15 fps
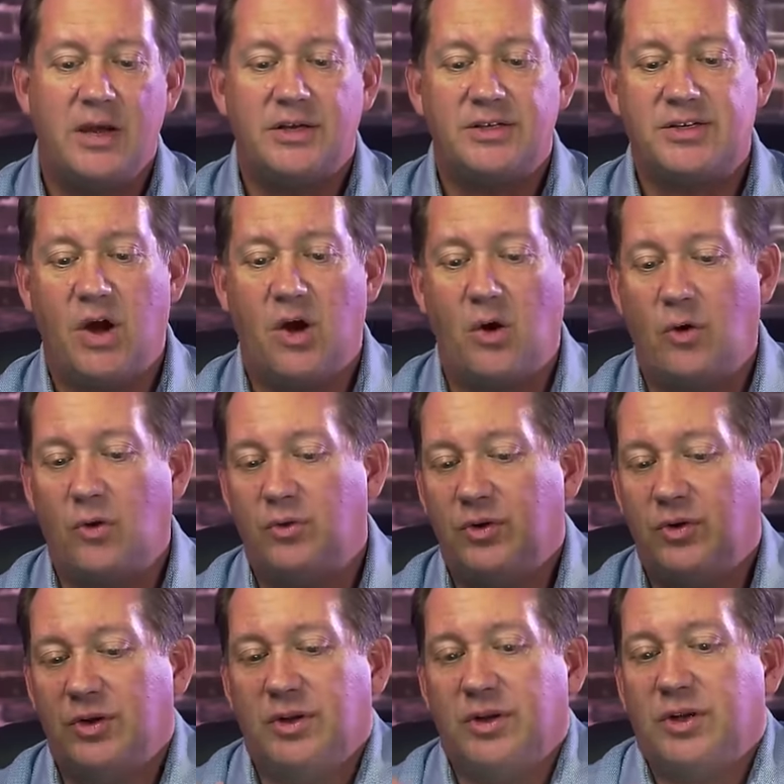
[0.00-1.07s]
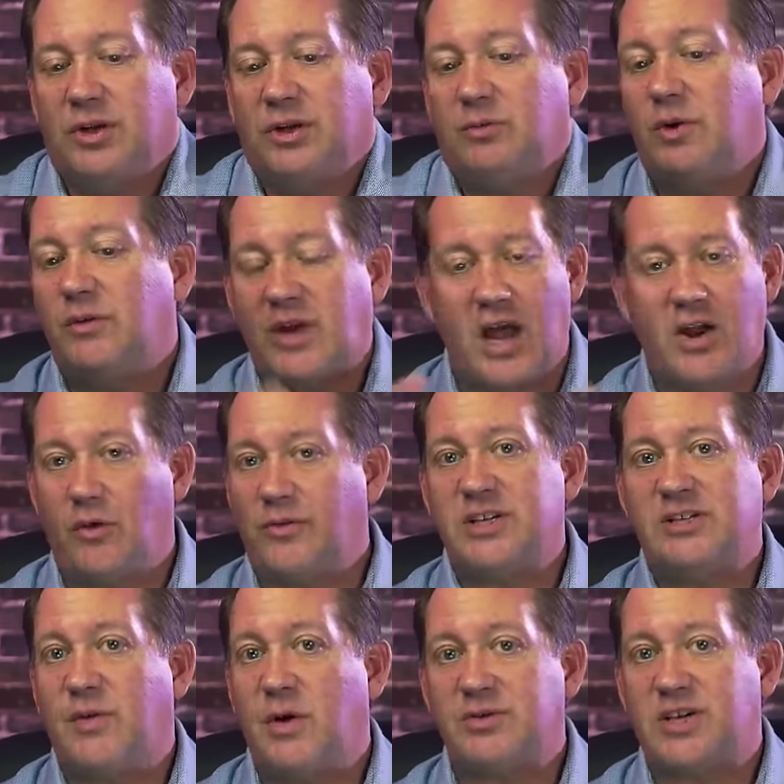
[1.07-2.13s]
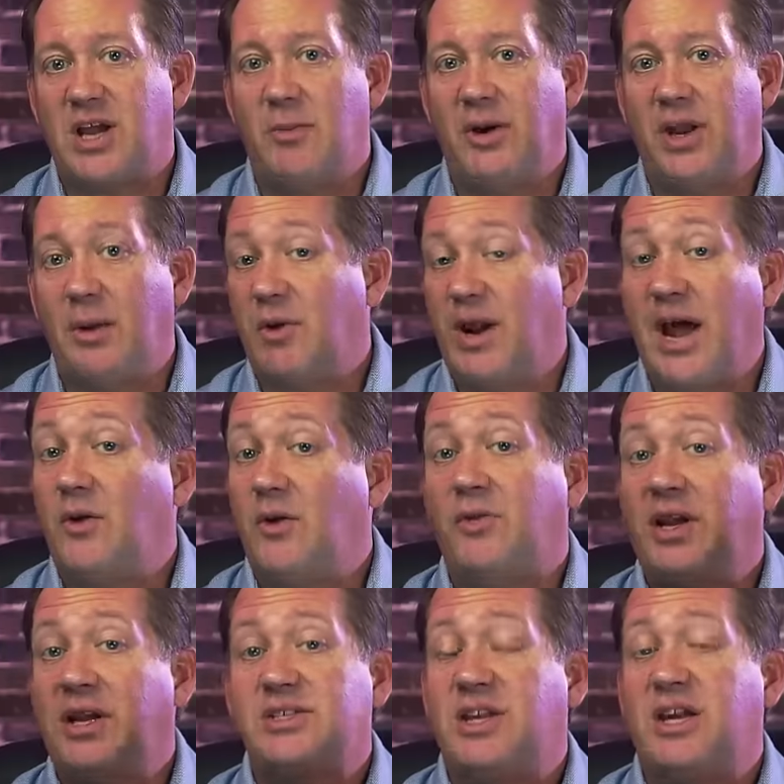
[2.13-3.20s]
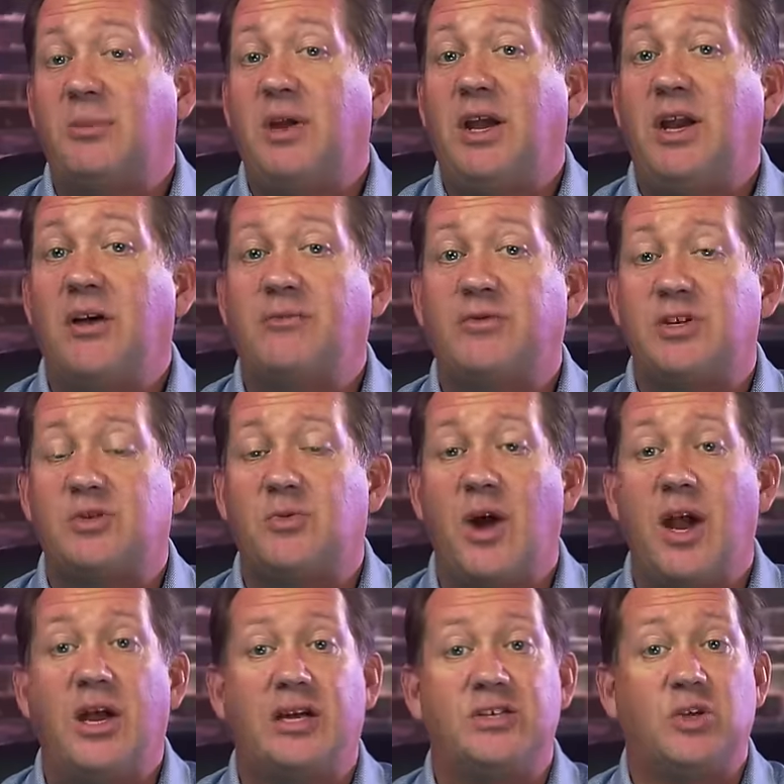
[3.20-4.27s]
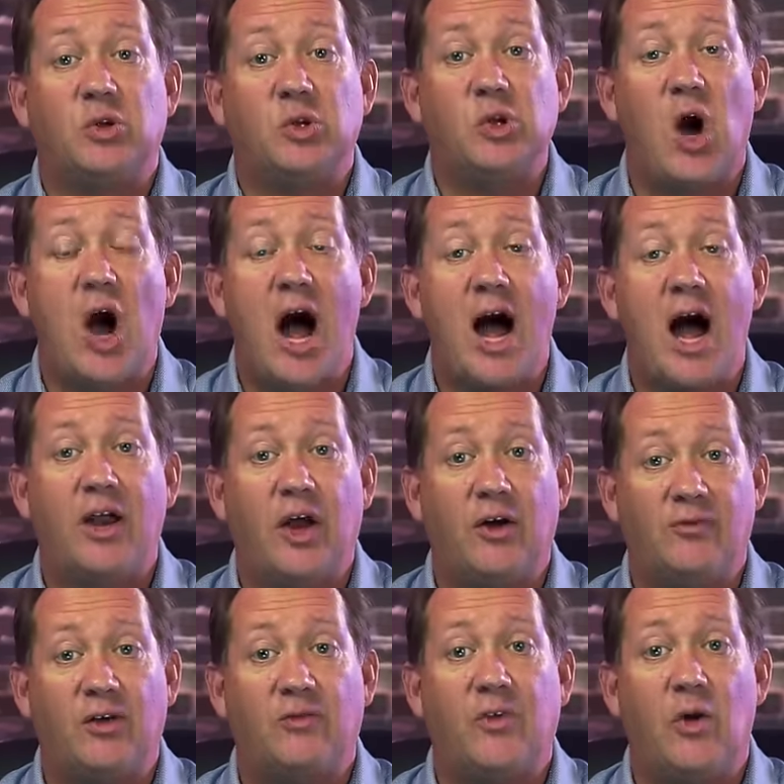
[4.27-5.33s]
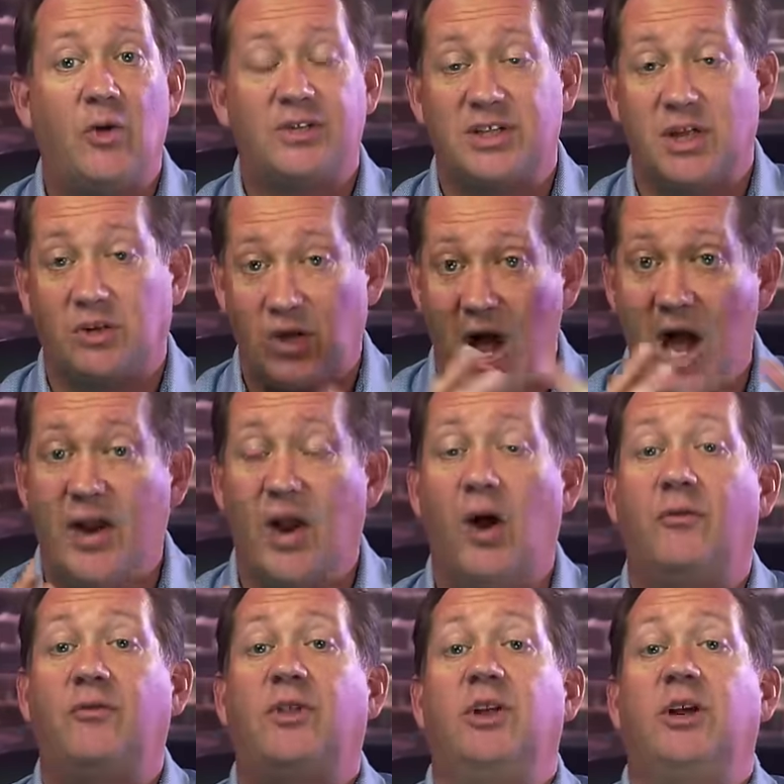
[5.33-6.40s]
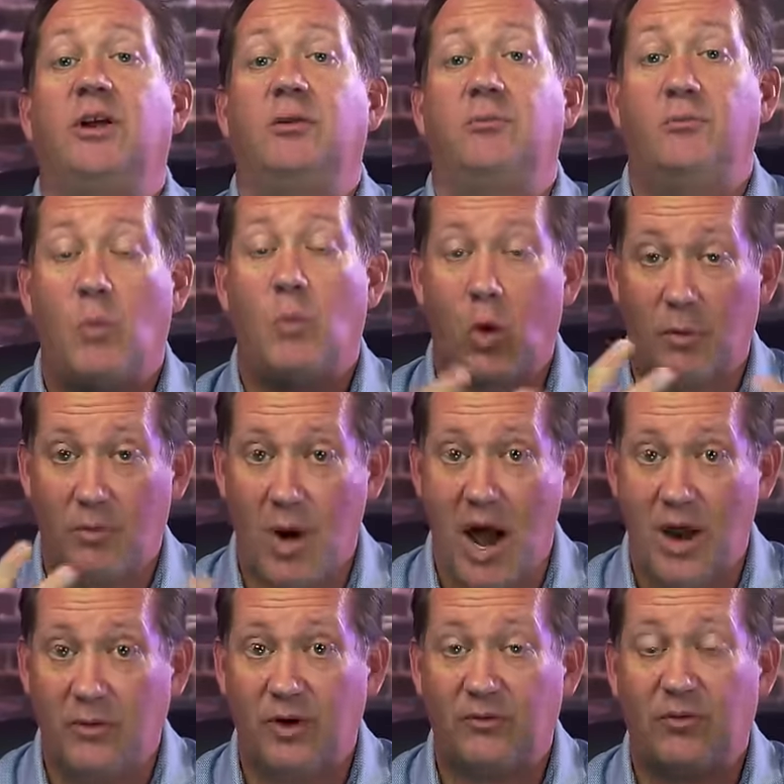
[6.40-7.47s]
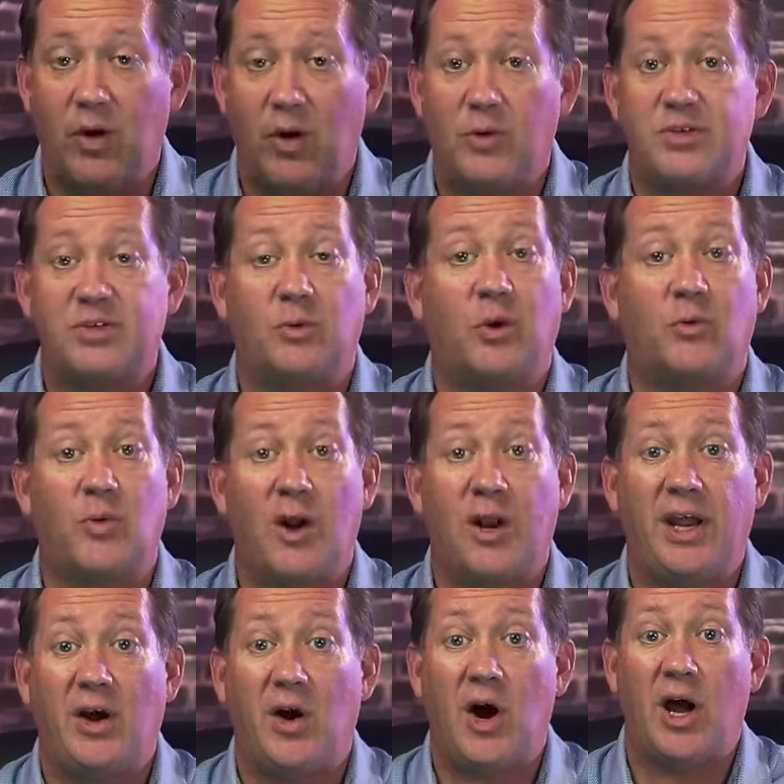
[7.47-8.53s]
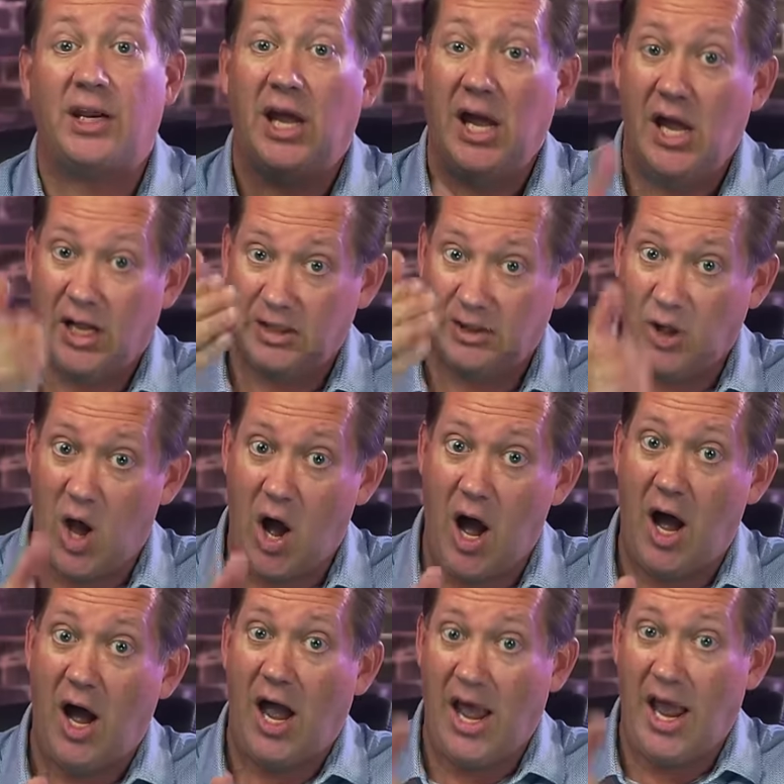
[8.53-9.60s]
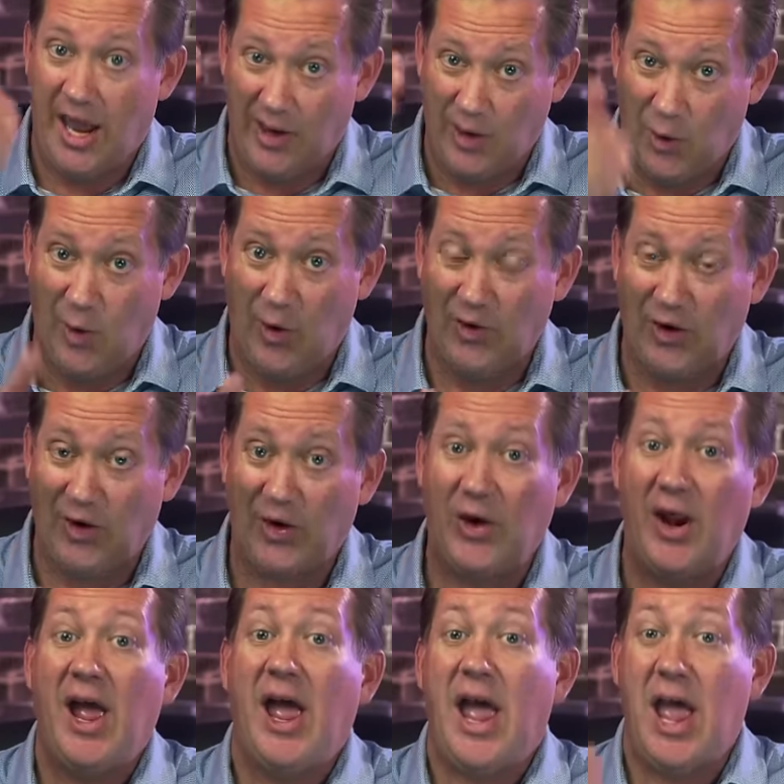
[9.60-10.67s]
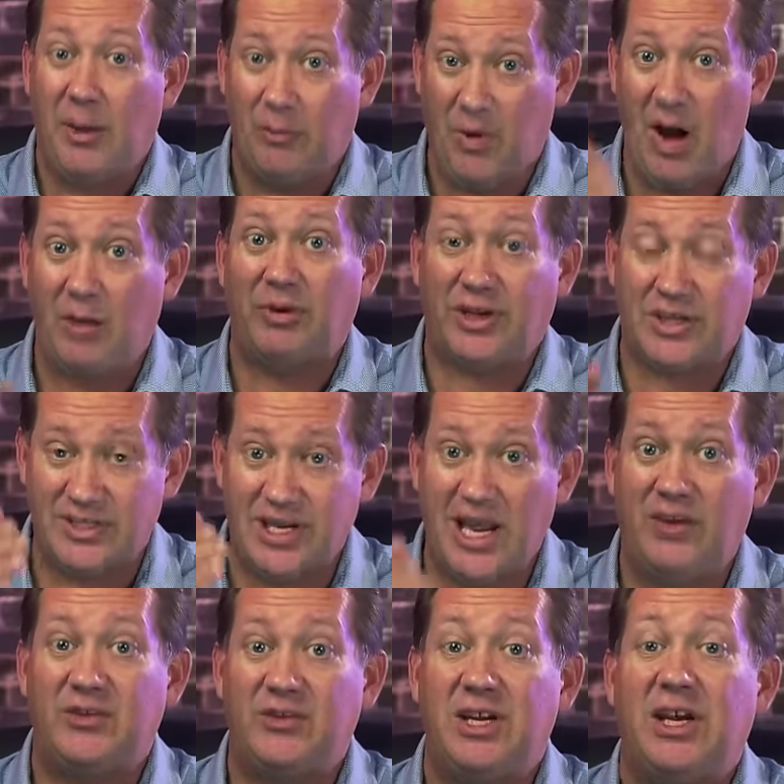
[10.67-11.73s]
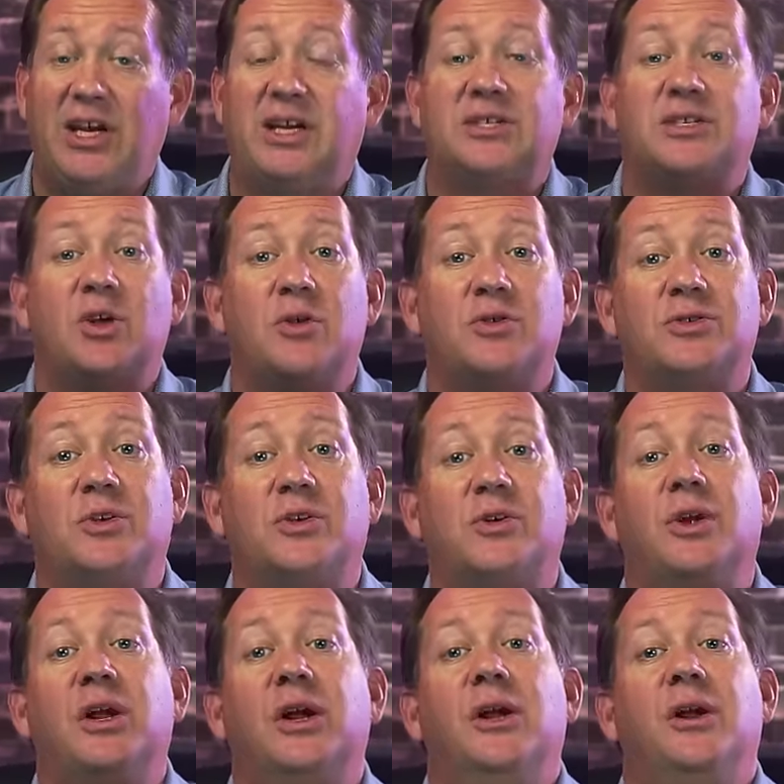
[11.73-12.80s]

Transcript: So we've got all these votes coming in, but I don't think it's going to be enough to sway, because a lot of the more moderate folks who are running on law and order and public safety, because those are,